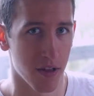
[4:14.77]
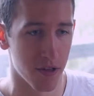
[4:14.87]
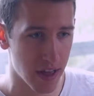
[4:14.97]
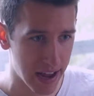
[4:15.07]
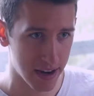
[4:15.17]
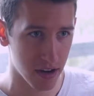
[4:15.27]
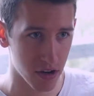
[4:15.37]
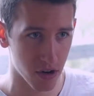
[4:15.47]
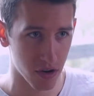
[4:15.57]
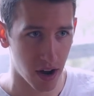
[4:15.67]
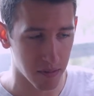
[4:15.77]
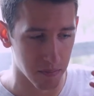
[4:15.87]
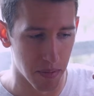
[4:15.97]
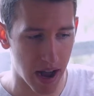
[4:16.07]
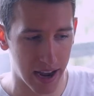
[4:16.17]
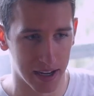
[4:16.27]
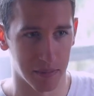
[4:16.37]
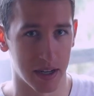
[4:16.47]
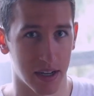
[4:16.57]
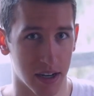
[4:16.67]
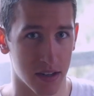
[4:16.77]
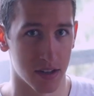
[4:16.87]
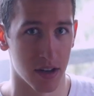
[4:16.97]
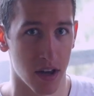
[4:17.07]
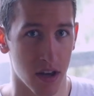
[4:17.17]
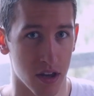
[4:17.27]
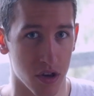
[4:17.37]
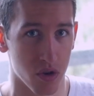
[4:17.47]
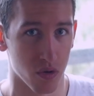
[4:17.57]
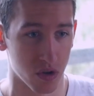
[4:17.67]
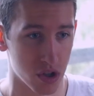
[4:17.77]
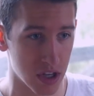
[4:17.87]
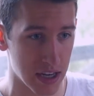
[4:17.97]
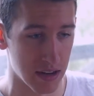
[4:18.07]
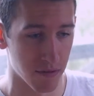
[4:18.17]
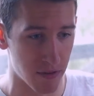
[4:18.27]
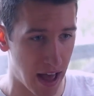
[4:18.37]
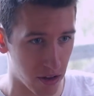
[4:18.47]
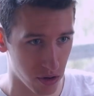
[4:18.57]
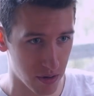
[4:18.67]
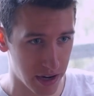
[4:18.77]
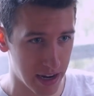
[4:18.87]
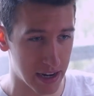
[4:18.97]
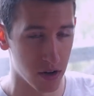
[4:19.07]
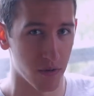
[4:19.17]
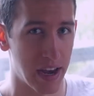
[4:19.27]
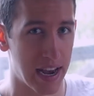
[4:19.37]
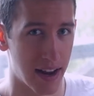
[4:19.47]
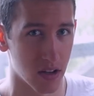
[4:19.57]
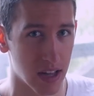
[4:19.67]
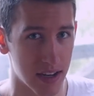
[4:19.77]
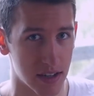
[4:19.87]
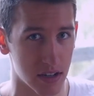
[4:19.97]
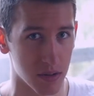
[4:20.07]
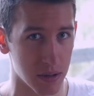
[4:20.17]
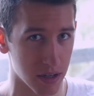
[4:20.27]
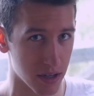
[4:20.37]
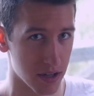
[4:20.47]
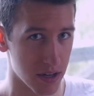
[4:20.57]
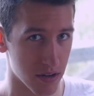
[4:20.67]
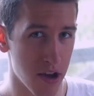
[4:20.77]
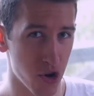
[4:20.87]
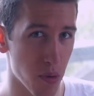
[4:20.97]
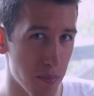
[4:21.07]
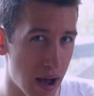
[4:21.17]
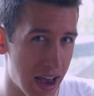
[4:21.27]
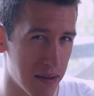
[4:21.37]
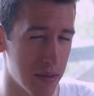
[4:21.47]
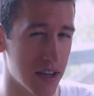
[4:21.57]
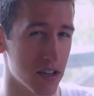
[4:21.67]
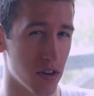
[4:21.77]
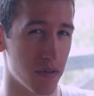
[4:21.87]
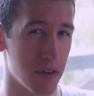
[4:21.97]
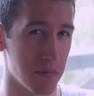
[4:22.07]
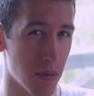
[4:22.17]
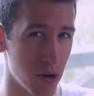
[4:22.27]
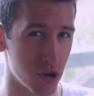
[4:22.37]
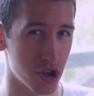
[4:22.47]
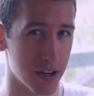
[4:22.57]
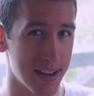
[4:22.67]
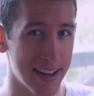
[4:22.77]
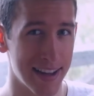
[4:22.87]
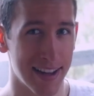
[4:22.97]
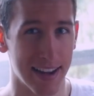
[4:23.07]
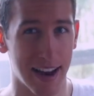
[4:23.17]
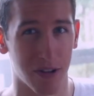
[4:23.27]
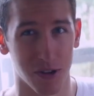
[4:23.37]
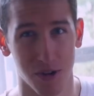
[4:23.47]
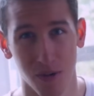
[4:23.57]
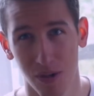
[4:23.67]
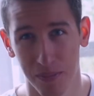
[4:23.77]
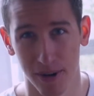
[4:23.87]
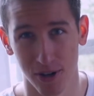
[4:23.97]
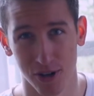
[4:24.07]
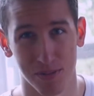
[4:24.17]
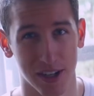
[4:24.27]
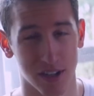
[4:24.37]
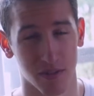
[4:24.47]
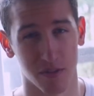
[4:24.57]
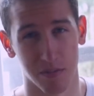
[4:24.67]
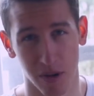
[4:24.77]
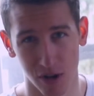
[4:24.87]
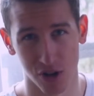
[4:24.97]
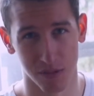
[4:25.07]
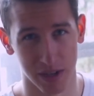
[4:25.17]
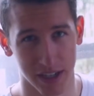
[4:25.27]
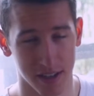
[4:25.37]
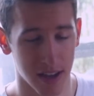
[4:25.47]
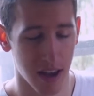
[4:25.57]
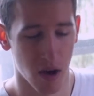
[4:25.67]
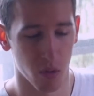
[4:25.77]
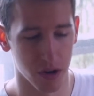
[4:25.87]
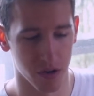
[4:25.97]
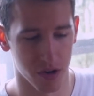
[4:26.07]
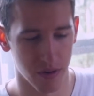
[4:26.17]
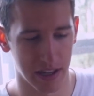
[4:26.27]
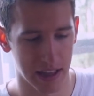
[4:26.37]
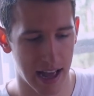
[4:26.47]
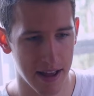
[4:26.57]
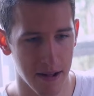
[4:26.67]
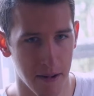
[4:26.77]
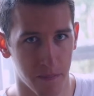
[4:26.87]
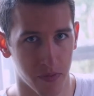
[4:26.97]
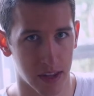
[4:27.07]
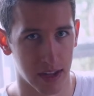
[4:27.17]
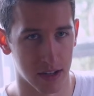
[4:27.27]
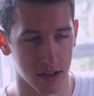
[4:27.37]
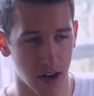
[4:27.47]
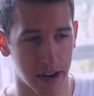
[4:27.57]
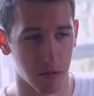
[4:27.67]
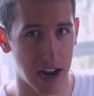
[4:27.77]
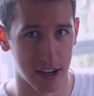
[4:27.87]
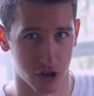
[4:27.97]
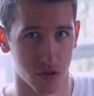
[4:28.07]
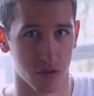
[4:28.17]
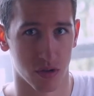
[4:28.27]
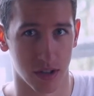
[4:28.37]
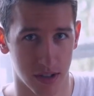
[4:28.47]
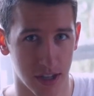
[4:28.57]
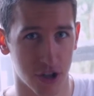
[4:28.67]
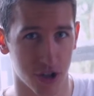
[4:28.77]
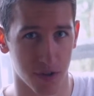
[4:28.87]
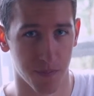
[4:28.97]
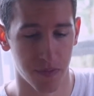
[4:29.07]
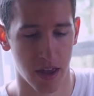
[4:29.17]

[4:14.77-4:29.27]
then you're not buying because you see value in it and you've analyzed it to be a good deal. You're buying because of emotion. Now, you don't want to purchase because of emotion, because when you're doing that, it's not a rational decision.